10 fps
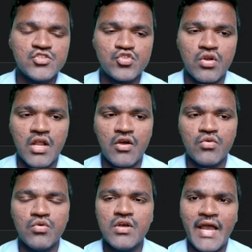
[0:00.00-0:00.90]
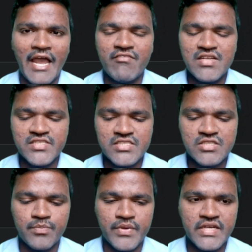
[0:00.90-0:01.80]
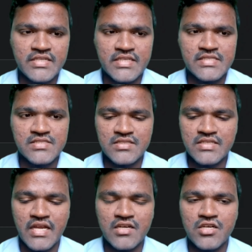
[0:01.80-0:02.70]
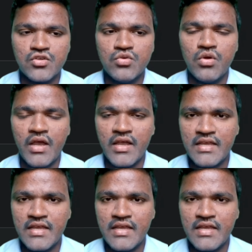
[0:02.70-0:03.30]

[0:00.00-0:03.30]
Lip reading: So now I will just print this in order to